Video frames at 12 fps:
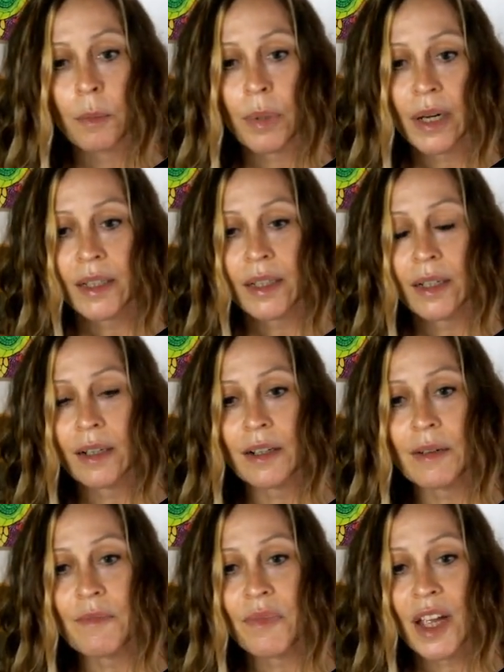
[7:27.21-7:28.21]
but
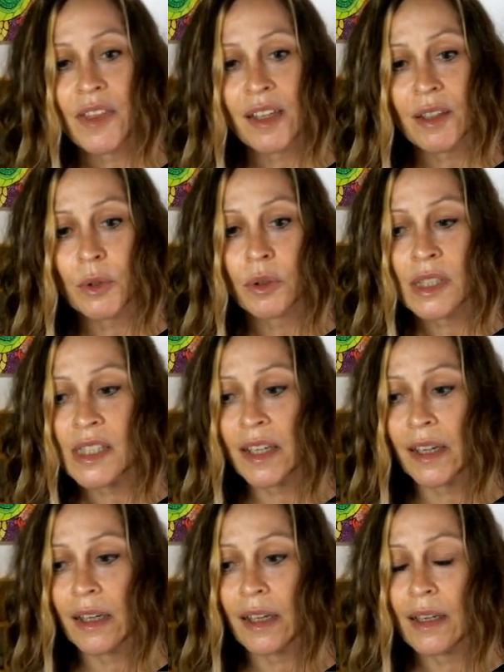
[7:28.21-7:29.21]
um, I think the coolest
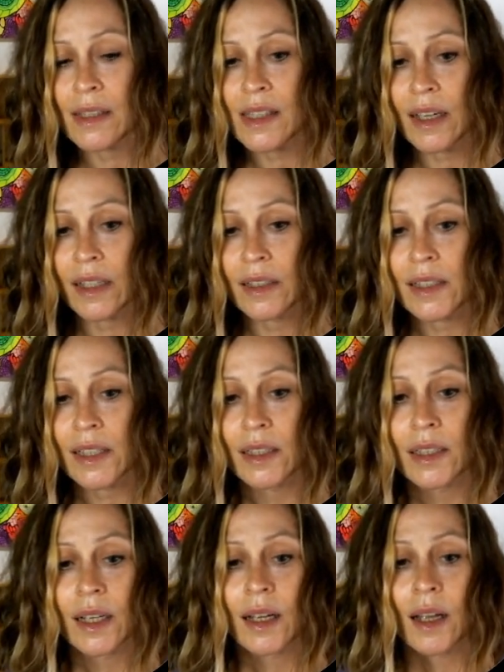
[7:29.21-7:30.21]
thing is that
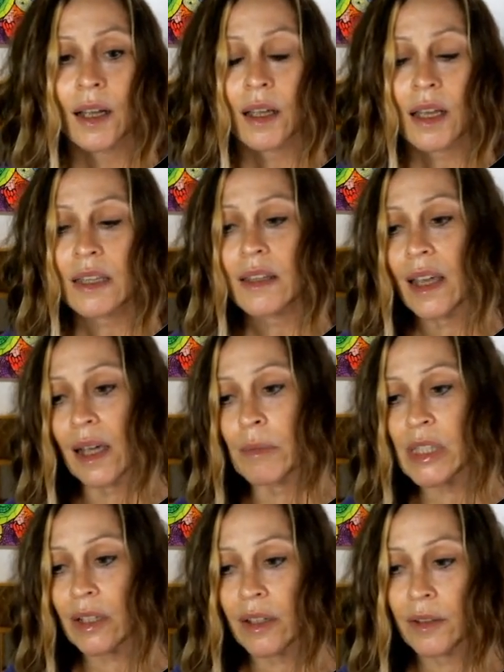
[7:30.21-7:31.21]
in the
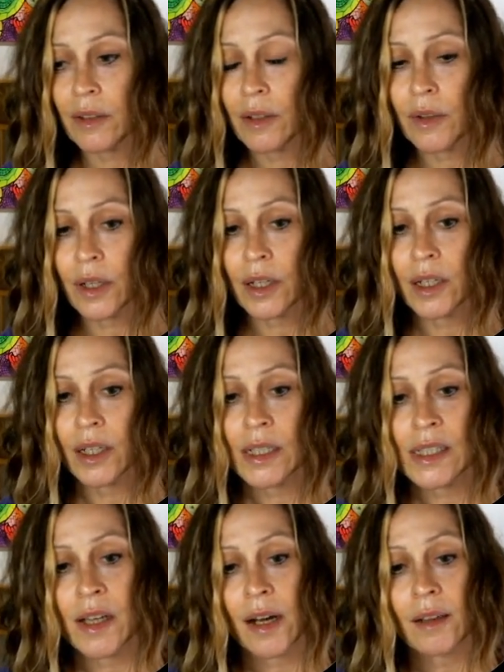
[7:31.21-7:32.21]
Amazon, there is not a